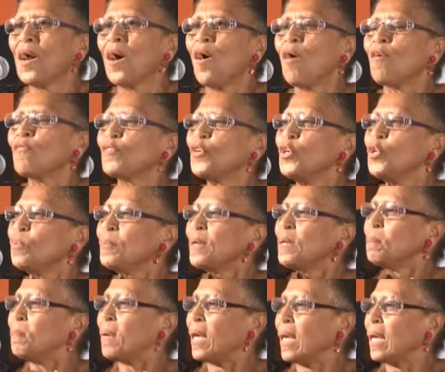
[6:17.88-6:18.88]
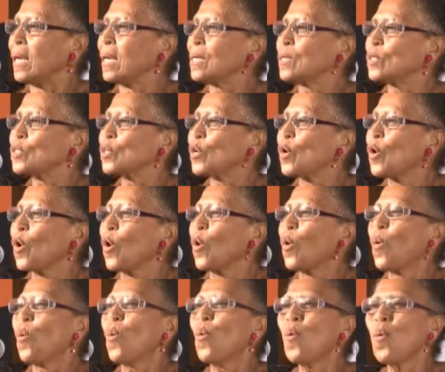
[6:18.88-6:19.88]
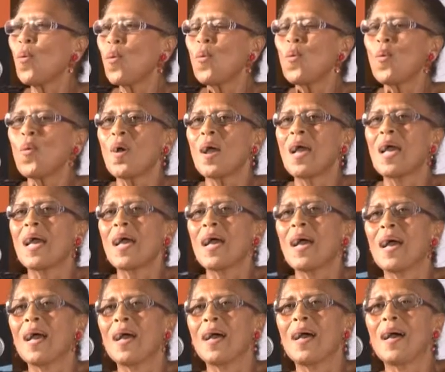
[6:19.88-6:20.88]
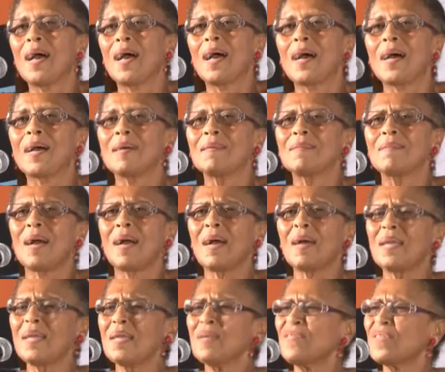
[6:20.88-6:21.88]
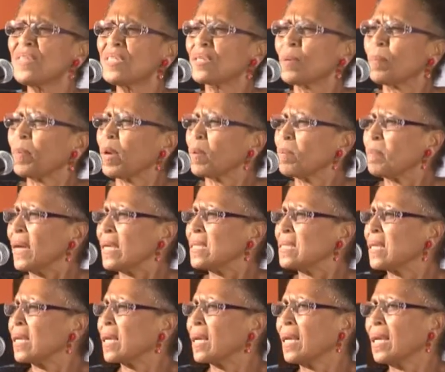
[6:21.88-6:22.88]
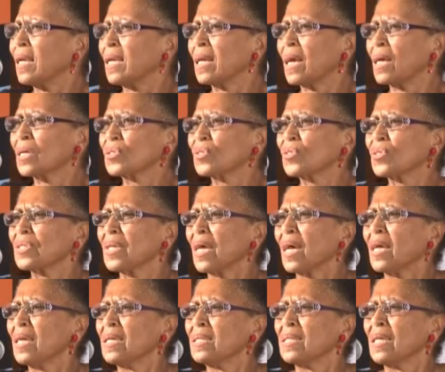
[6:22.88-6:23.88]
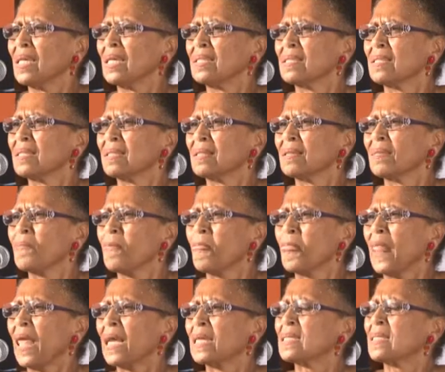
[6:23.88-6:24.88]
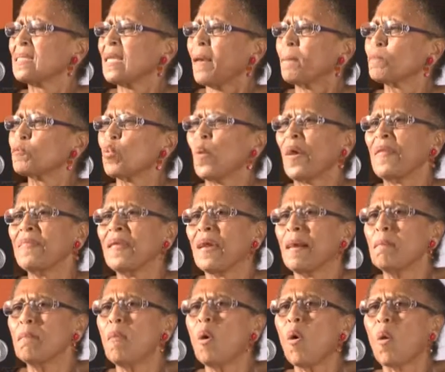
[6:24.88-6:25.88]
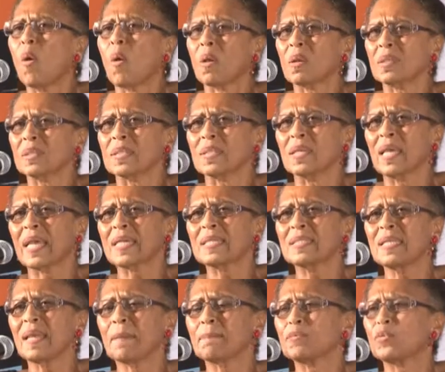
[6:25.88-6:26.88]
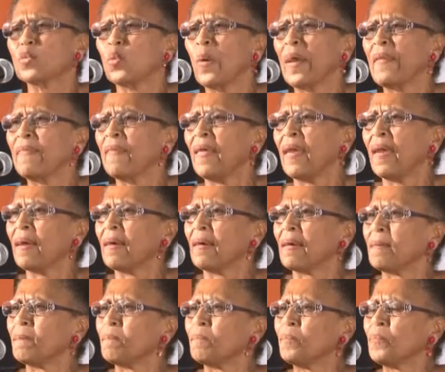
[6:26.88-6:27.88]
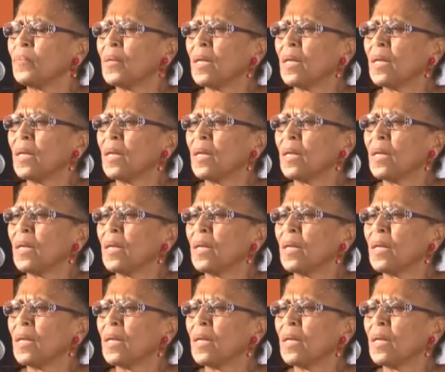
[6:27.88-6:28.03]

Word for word: of human beings who uh, are invisible basically in our societies, except when they are mauled, except when they are, um,